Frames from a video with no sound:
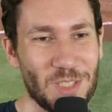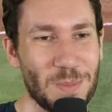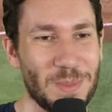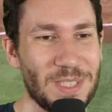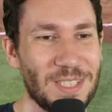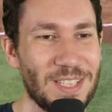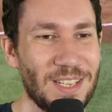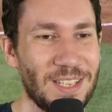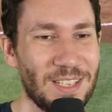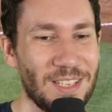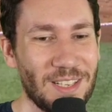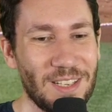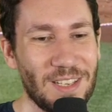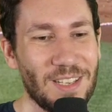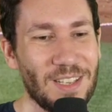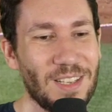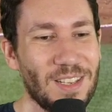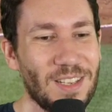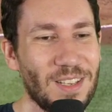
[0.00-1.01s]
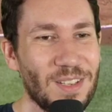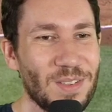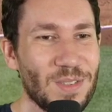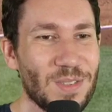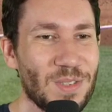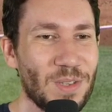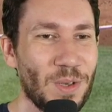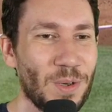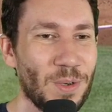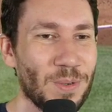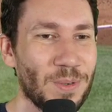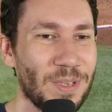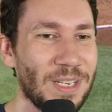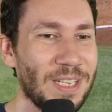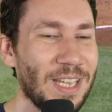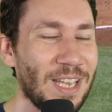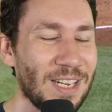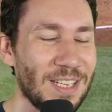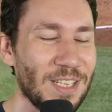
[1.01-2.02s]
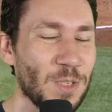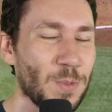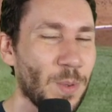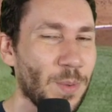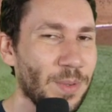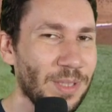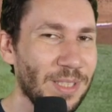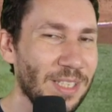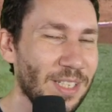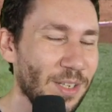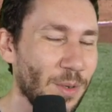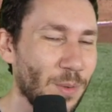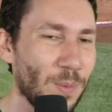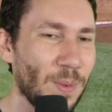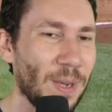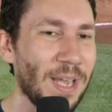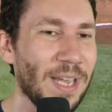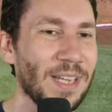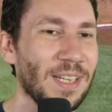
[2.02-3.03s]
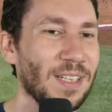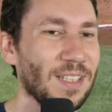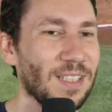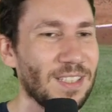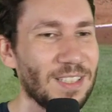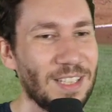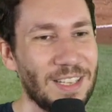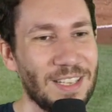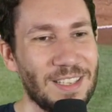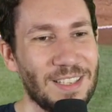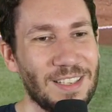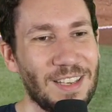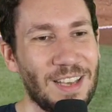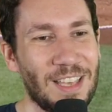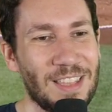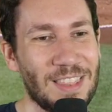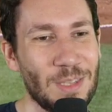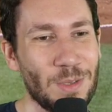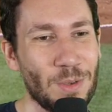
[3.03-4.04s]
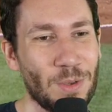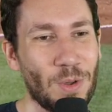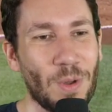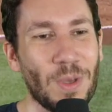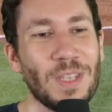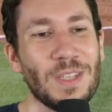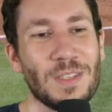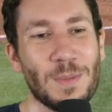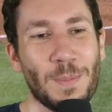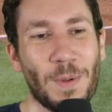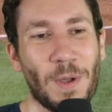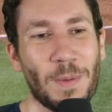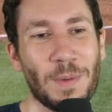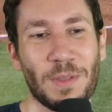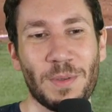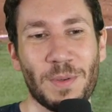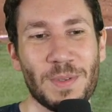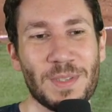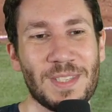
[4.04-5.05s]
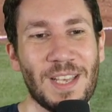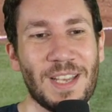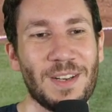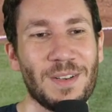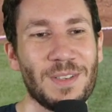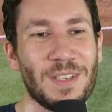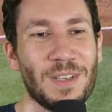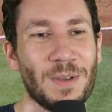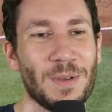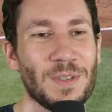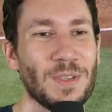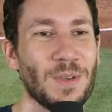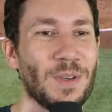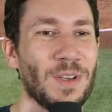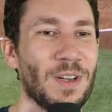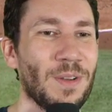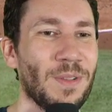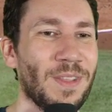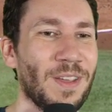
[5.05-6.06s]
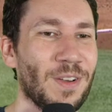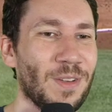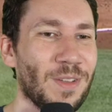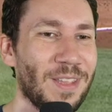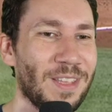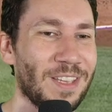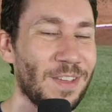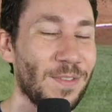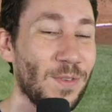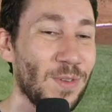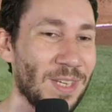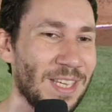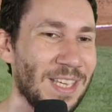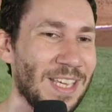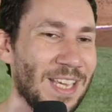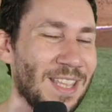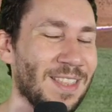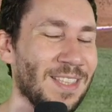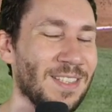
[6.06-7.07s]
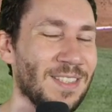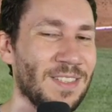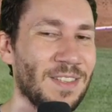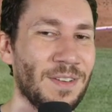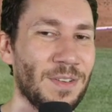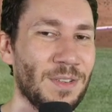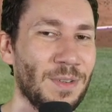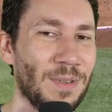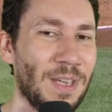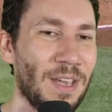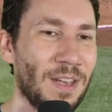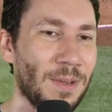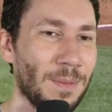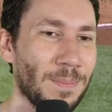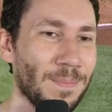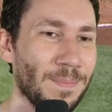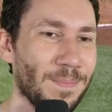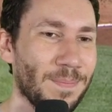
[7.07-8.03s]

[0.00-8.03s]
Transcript: a mistake. So, again, he's probably leaning away. Like, I think you're going to probably throw a slider here or so cutter there. Like, if you can get this here, you get him.